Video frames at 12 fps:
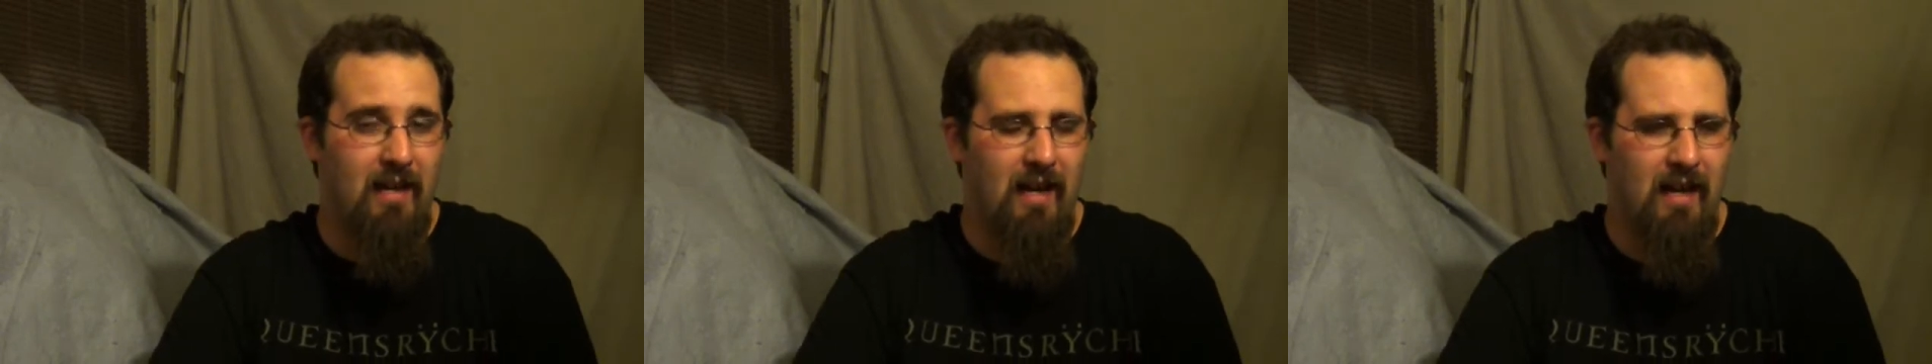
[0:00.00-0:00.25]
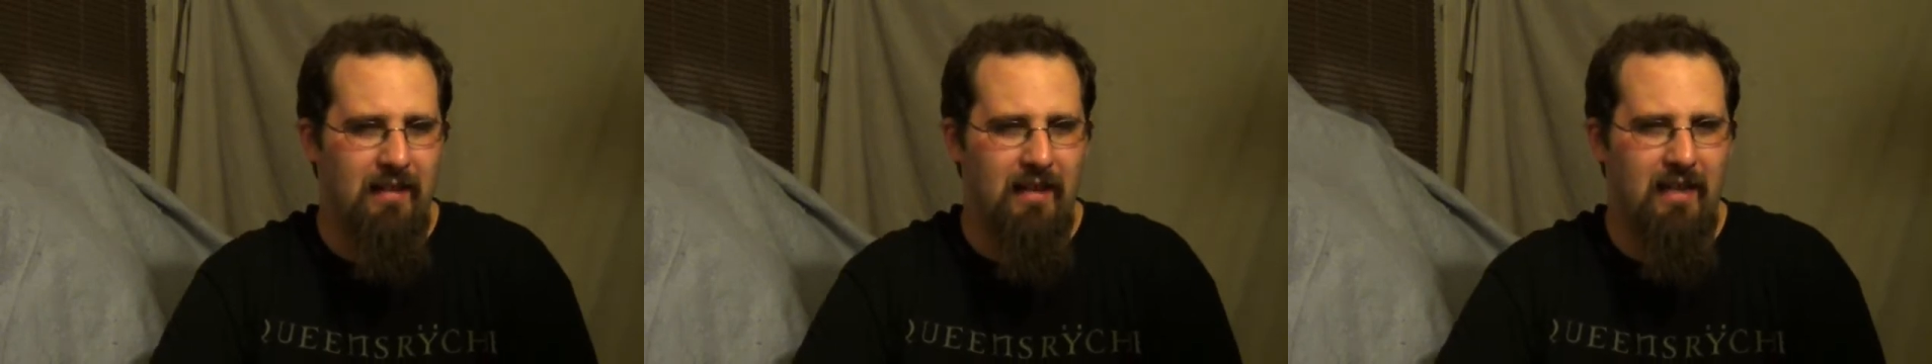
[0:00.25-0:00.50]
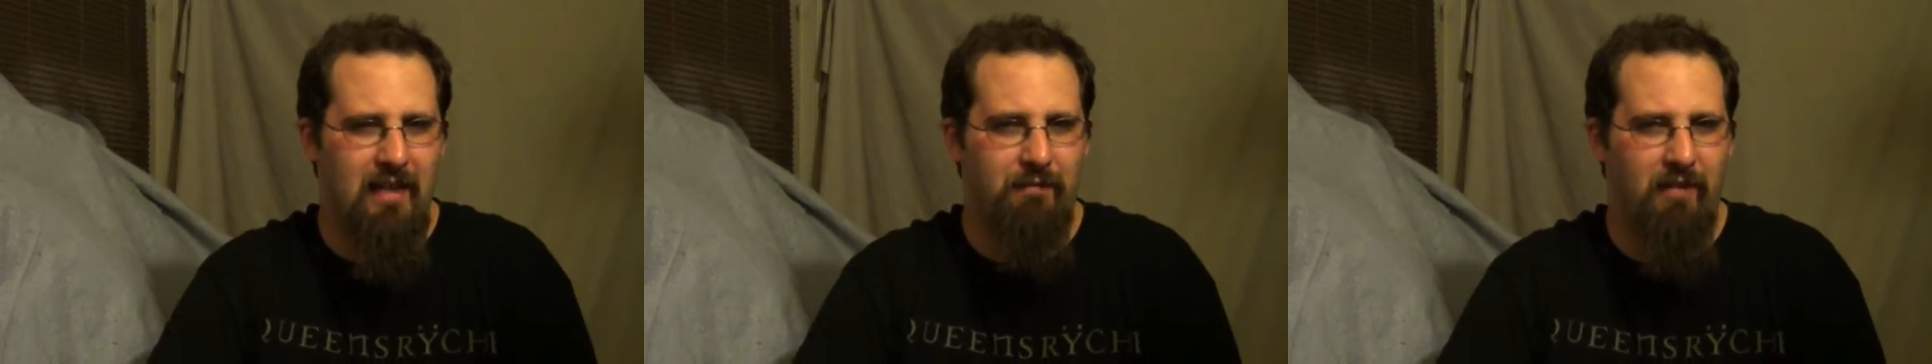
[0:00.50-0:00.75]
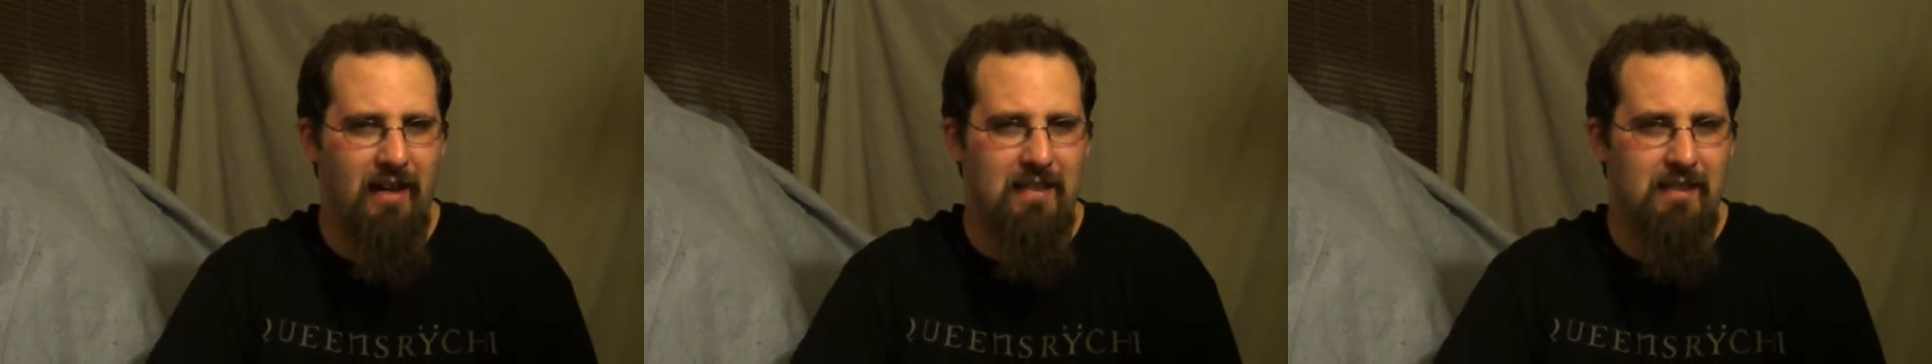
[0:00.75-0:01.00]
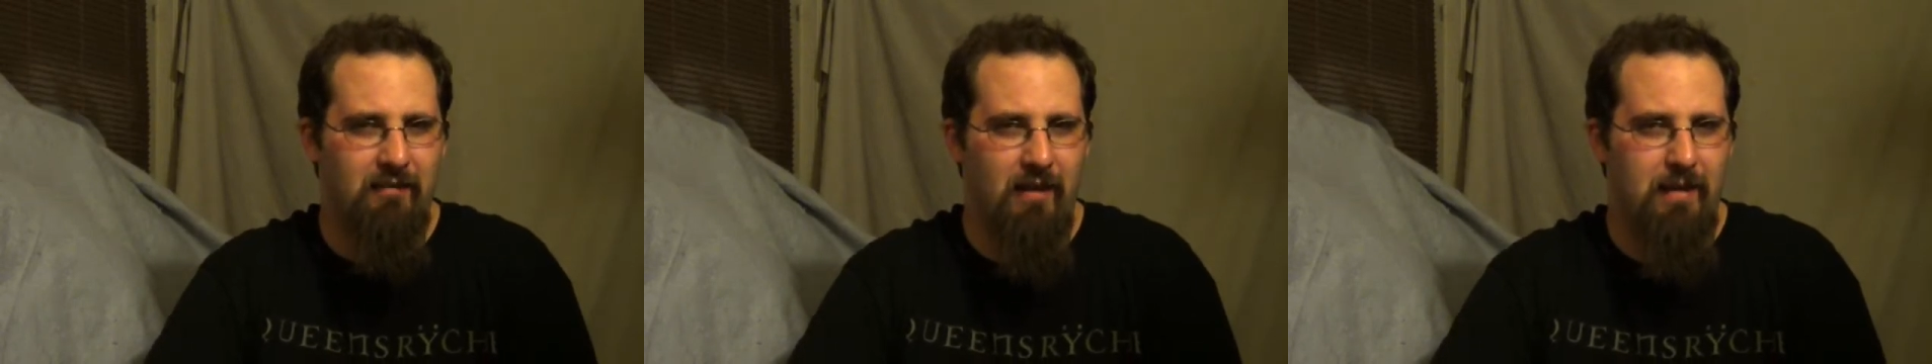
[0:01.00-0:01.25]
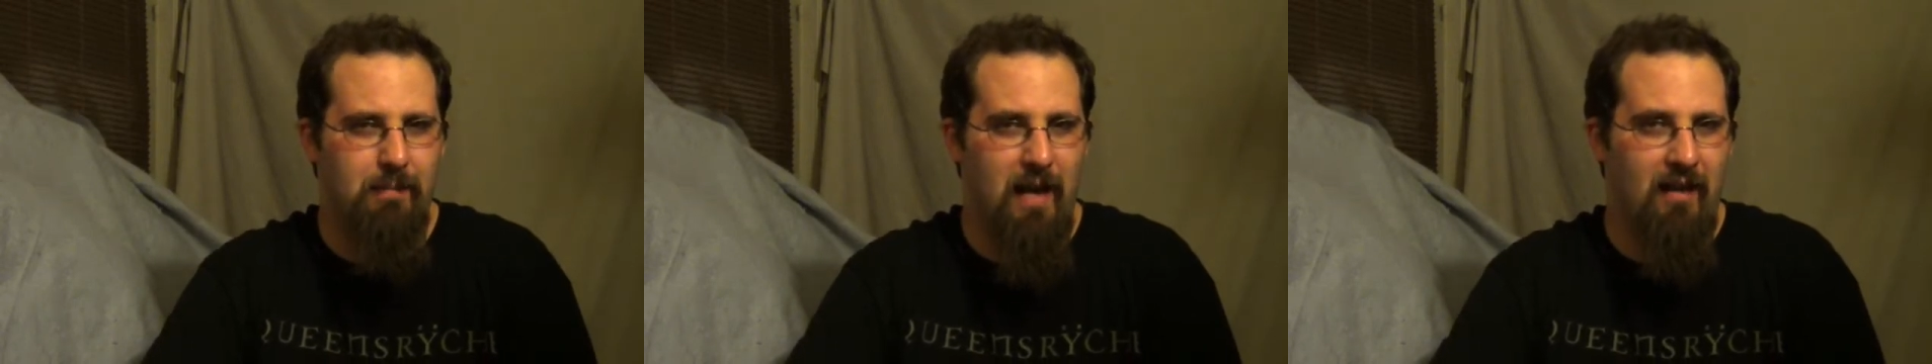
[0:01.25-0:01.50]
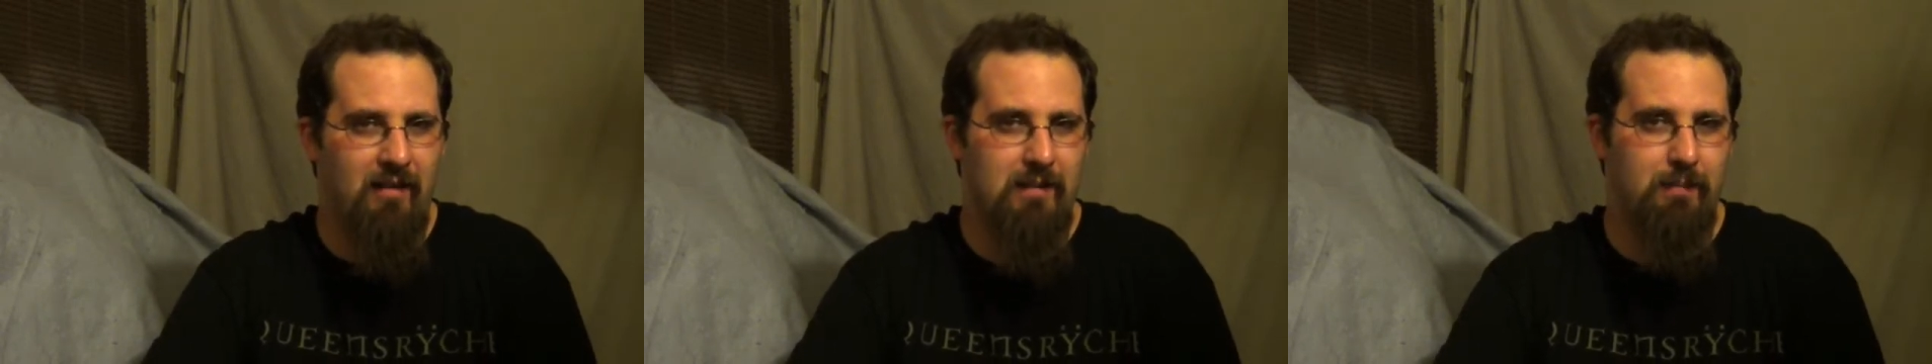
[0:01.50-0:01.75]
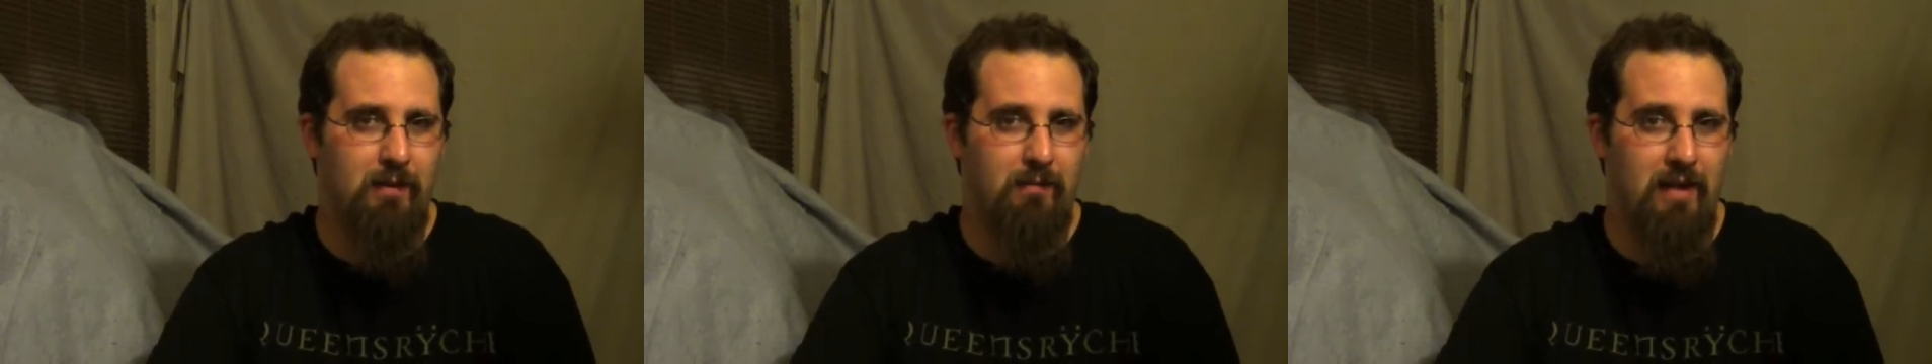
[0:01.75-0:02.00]
I think he finds a great balance
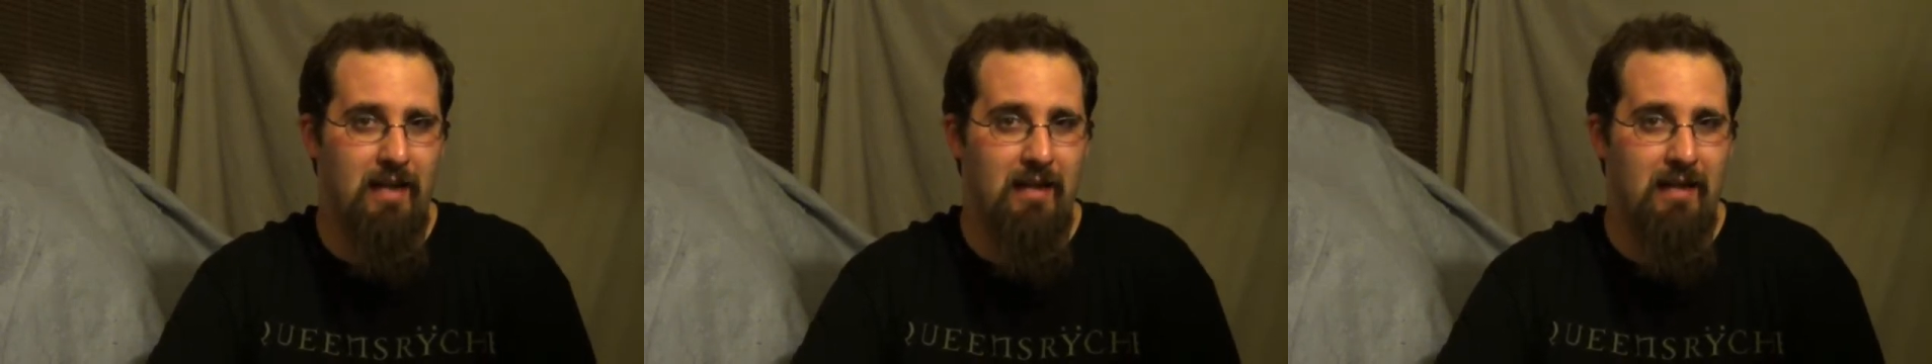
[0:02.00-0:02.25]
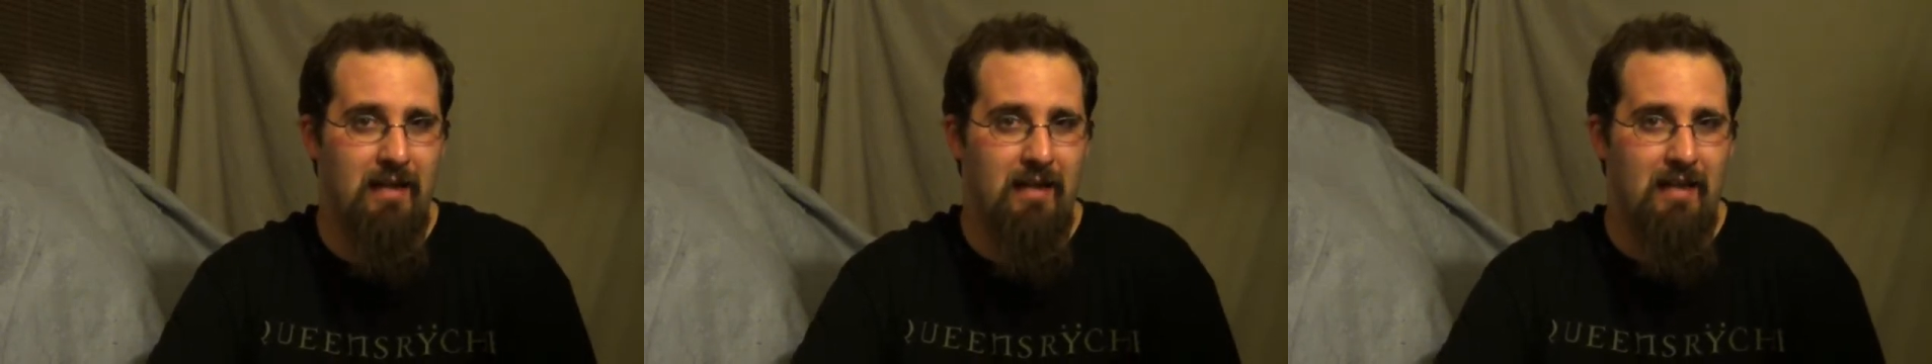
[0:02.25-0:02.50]
between